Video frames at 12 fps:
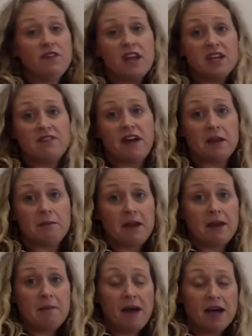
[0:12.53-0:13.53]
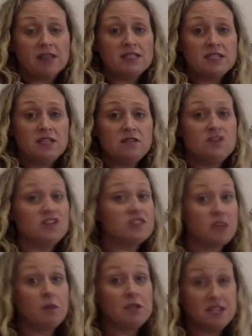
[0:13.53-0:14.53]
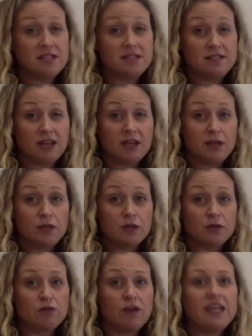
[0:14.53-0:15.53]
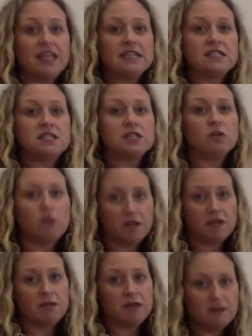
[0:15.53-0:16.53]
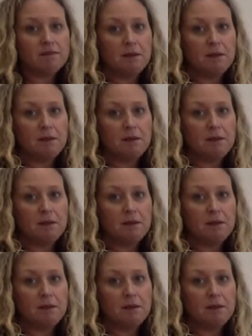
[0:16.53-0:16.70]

and I divide it by a positive, just like we did in 2nd and 3rd grade, it's still going to be